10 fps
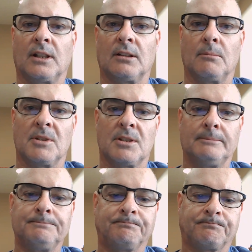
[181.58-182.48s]
victims.
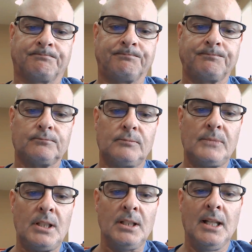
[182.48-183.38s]

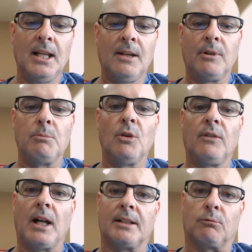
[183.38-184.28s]
If we
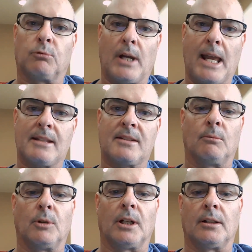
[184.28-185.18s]
move on to
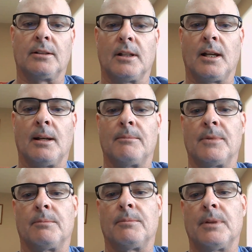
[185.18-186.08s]

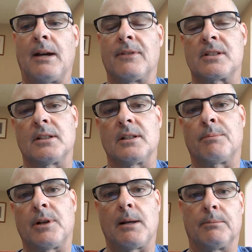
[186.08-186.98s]
ransomware, obviously the
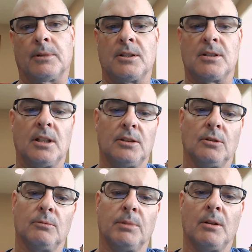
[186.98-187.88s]
problem
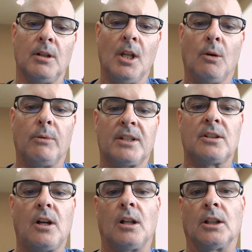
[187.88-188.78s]
continued, but we
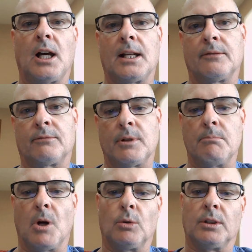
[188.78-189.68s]
saw a lot of
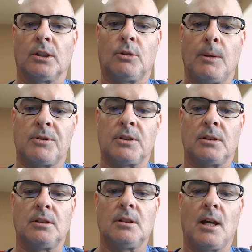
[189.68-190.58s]
remote
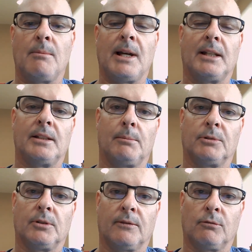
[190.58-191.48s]
encryption by a
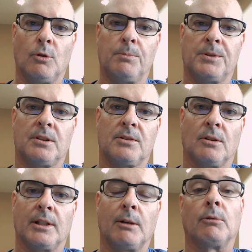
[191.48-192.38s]
number of groups.
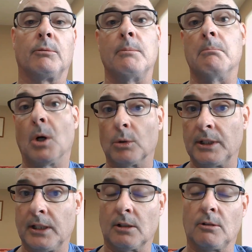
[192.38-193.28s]
So they were
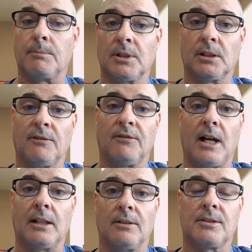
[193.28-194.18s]
remotely encrypting the
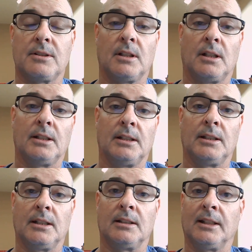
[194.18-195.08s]
files in
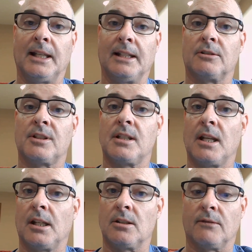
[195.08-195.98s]
the later
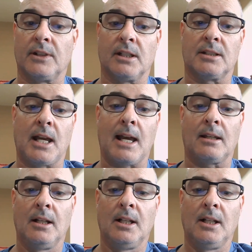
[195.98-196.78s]
stage of the attack.